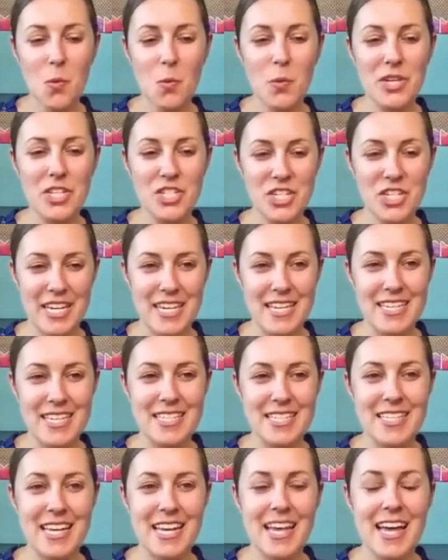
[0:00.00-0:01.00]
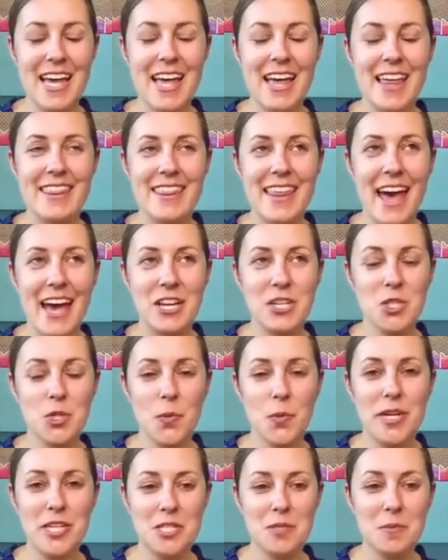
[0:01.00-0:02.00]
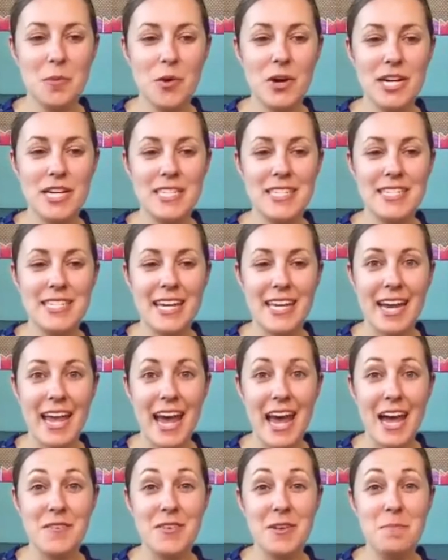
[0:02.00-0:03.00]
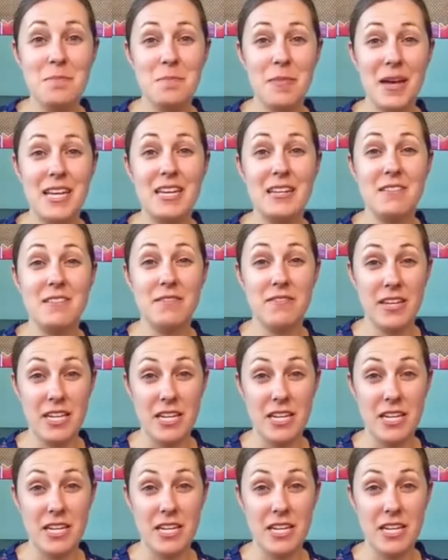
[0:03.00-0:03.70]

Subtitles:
which is that choice boards can have embedded